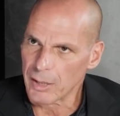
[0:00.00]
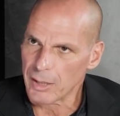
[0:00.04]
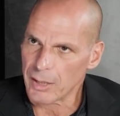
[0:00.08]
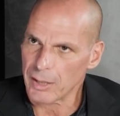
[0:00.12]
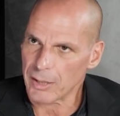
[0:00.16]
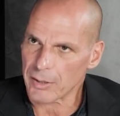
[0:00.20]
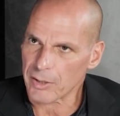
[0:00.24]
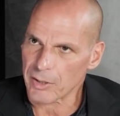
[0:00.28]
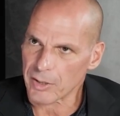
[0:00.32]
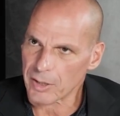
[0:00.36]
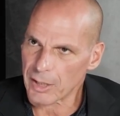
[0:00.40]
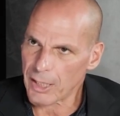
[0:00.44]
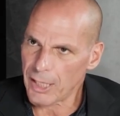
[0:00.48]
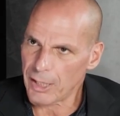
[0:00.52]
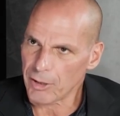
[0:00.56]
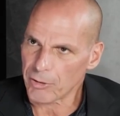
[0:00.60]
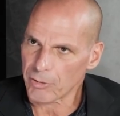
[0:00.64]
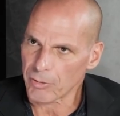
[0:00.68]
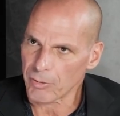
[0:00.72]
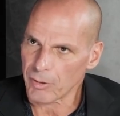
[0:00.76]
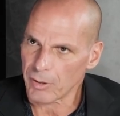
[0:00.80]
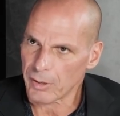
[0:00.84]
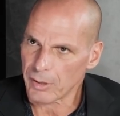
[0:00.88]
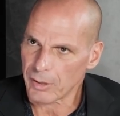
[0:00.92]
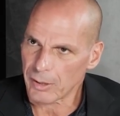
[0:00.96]

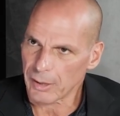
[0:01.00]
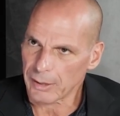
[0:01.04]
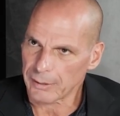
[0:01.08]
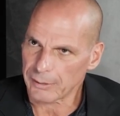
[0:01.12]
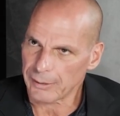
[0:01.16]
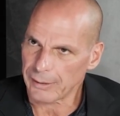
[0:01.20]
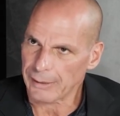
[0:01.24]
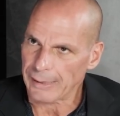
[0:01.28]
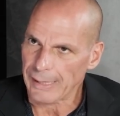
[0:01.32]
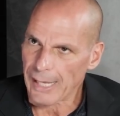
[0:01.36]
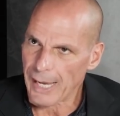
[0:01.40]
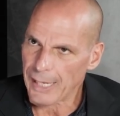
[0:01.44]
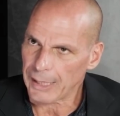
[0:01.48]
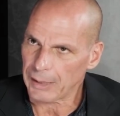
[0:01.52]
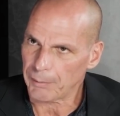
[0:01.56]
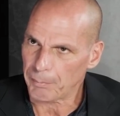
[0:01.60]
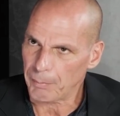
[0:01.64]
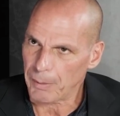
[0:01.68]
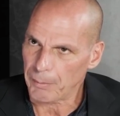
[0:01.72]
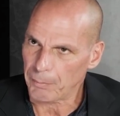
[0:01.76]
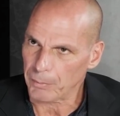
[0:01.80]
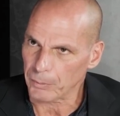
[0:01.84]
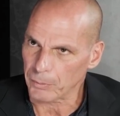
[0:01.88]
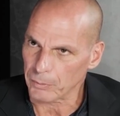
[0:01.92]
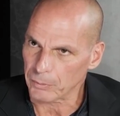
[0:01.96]
that denied
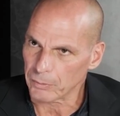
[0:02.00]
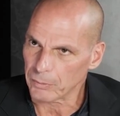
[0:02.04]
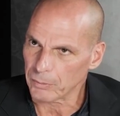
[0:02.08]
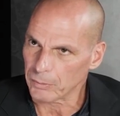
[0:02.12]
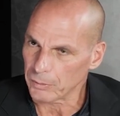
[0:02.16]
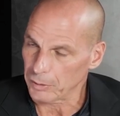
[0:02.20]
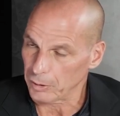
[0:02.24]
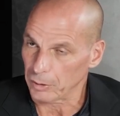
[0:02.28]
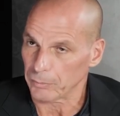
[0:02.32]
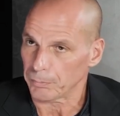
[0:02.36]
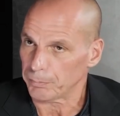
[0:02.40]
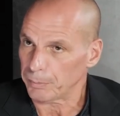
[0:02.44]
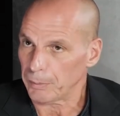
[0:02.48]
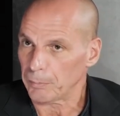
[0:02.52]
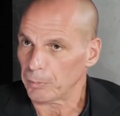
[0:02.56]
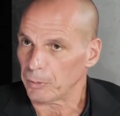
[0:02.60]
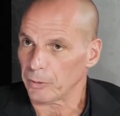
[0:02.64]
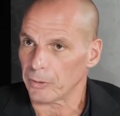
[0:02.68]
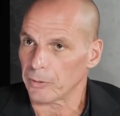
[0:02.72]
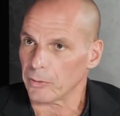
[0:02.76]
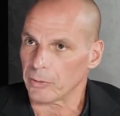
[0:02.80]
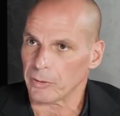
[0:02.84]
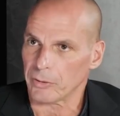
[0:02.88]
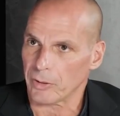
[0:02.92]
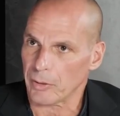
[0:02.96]
people who
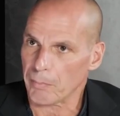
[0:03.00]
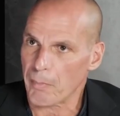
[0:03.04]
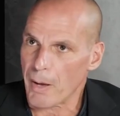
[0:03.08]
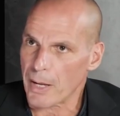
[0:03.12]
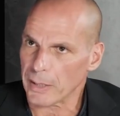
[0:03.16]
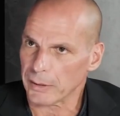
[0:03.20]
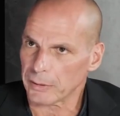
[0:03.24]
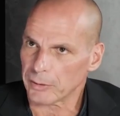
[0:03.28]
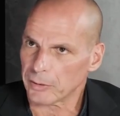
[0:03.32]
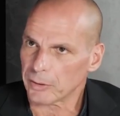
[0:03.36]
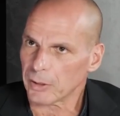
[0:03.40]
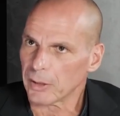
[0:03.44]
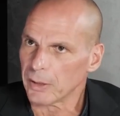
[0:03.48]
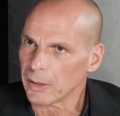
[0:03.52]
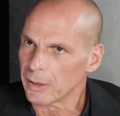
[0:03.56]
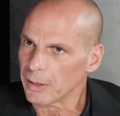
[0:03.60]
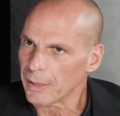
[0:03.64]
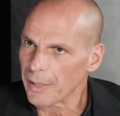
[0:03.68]
are on remand,